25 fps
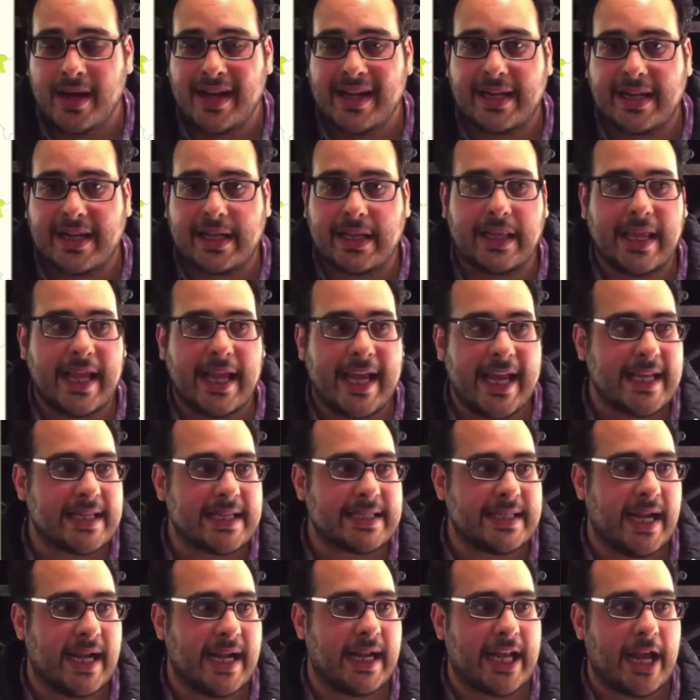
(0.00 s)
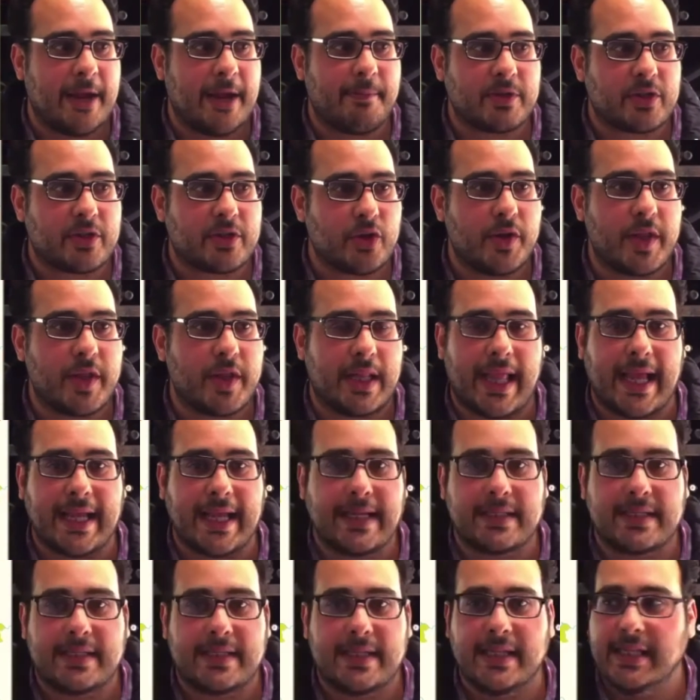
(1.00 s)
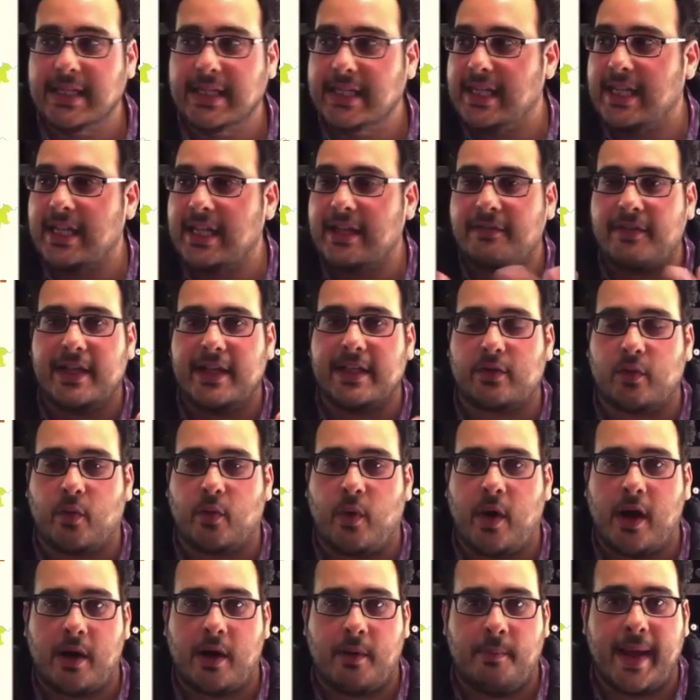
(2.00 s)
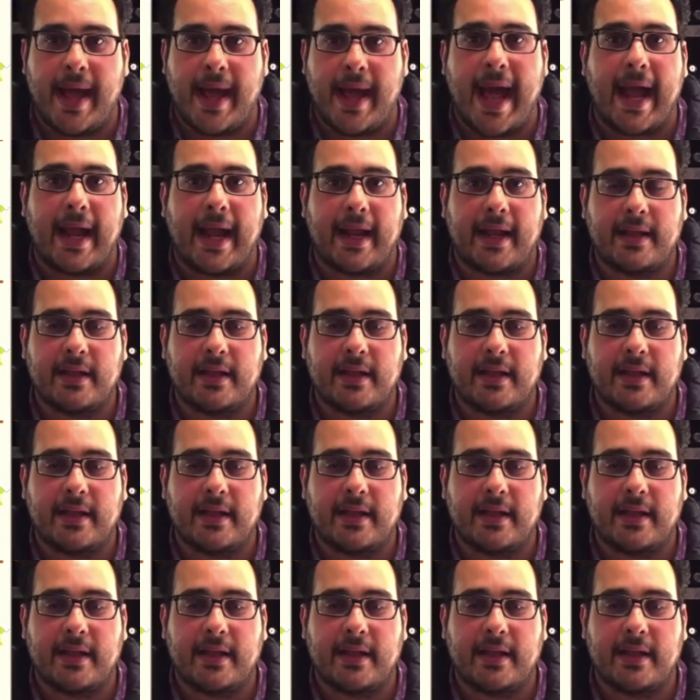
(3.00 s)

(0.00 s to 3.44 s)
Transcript: clay is not a type of soil that likes to give its water back.